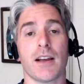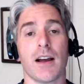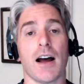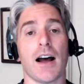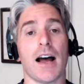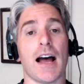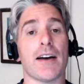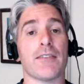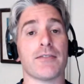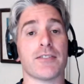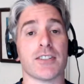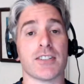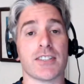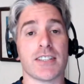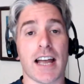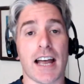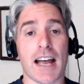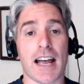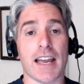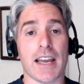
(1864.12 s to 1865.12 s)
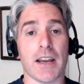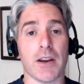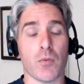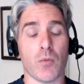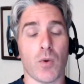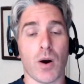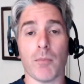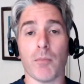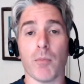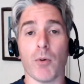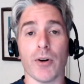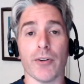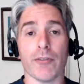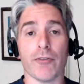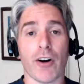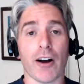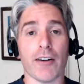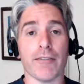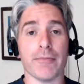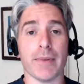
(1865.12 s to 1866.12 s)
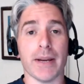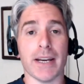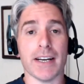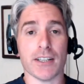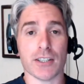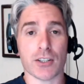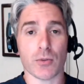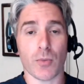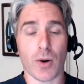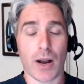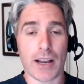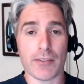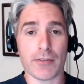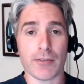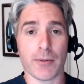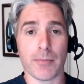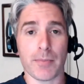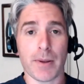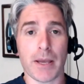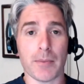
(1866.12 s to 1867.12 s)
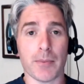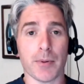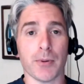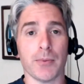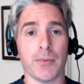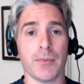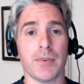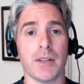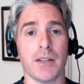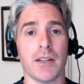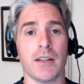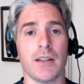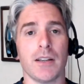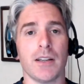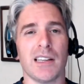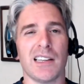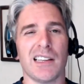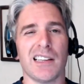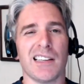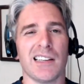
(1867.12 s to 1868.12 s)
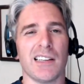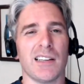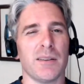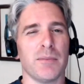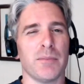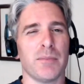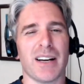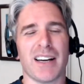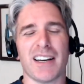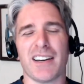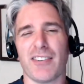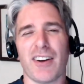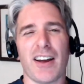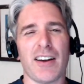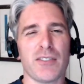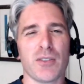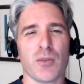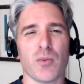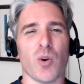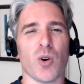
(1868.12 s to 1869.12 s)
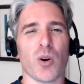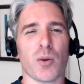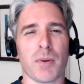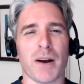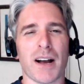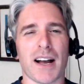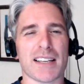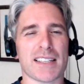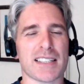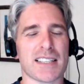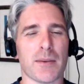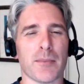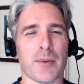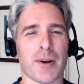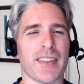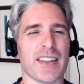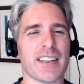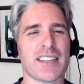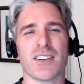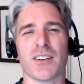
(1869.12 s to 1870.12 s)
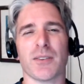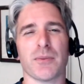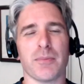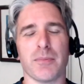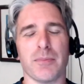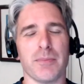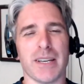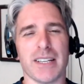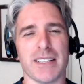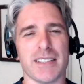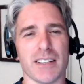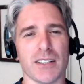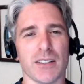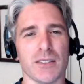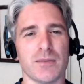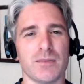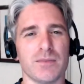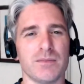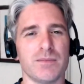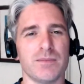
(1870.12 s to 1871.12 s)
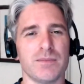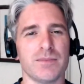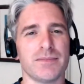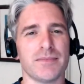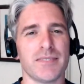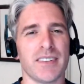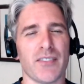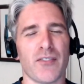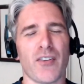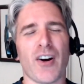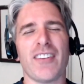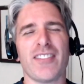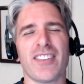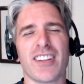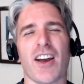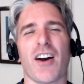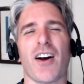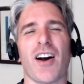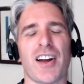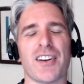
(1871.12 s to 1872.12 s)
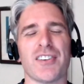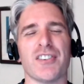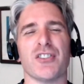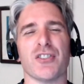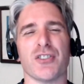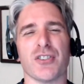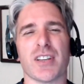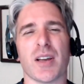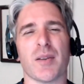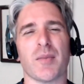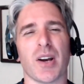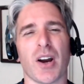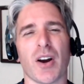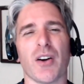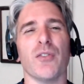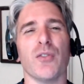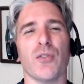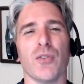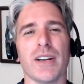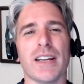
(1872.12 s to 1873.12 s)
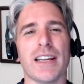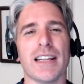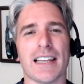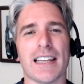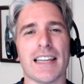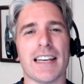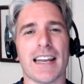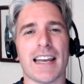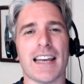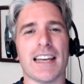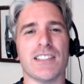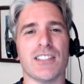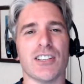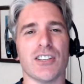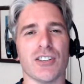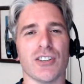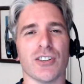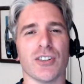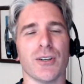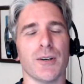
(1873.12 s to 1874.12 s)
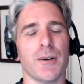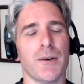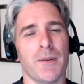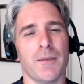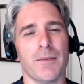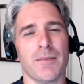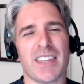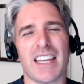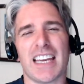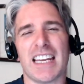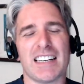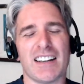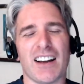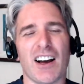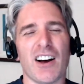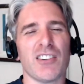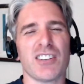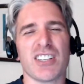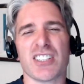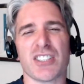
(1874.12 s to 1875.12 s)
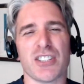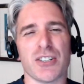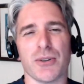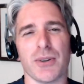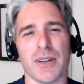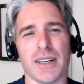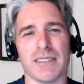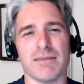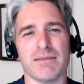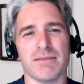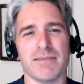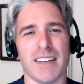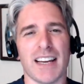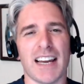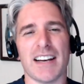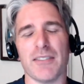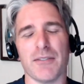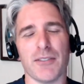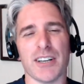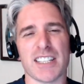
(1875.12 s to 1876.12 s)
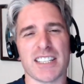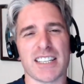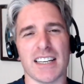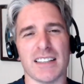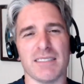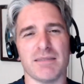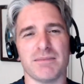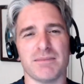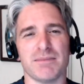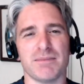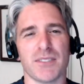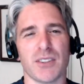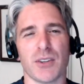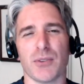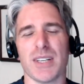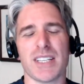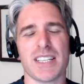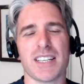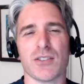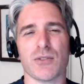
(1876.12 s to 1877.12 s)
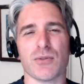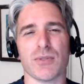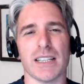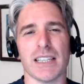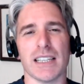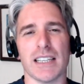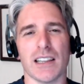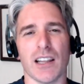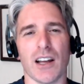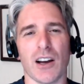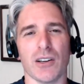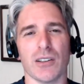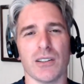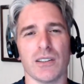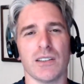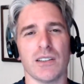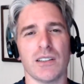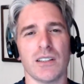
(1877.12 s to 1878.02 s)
I have to stay 1.5 meters away from people. But if I have to walk past someone, that's not a big deal. If I have to go out and do something I really need to do, then I'll just do it and risk it. The risk is really low.